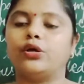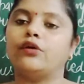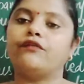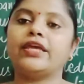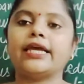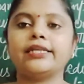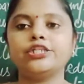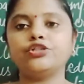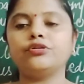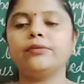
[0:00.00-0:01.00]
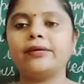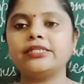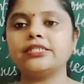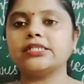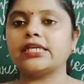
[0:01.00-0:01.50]
We can issue
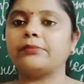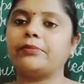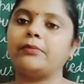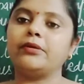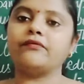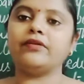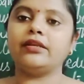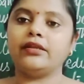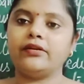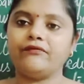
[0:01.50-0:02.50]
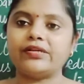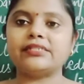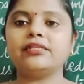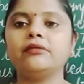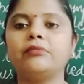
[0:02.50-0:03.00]
debentures and public will invest
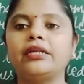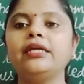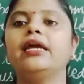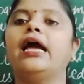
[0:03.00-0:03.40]
their money,